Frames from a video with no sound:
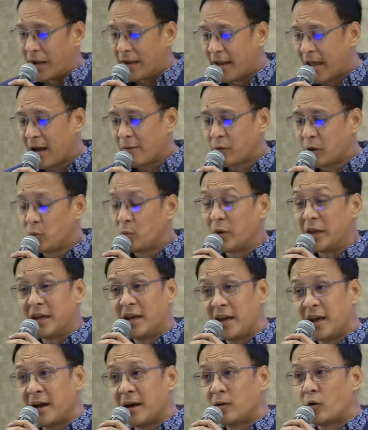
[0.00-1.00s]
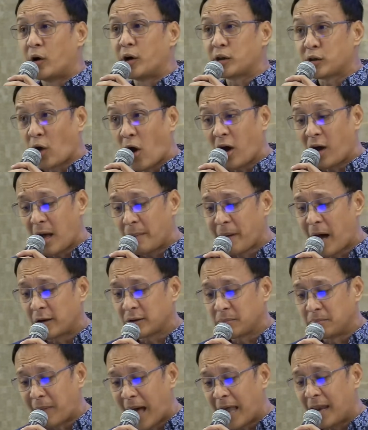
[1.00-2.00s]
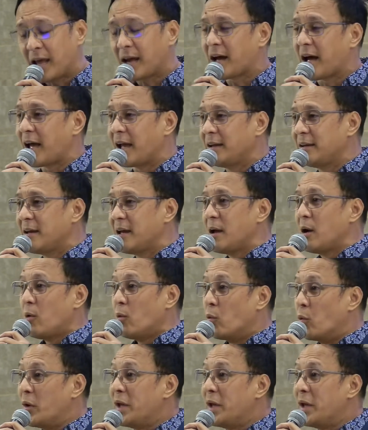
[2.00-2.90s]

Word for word: Whenever we hear or talk about Malachi,